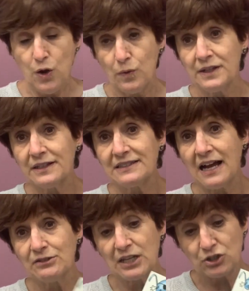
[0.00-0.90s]
When the
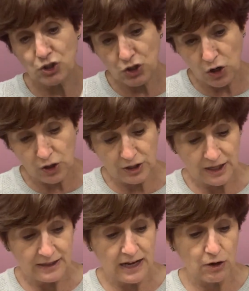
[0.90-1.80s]
sounds are short,
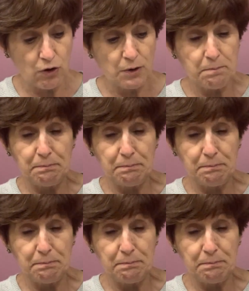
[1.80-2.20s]
they are called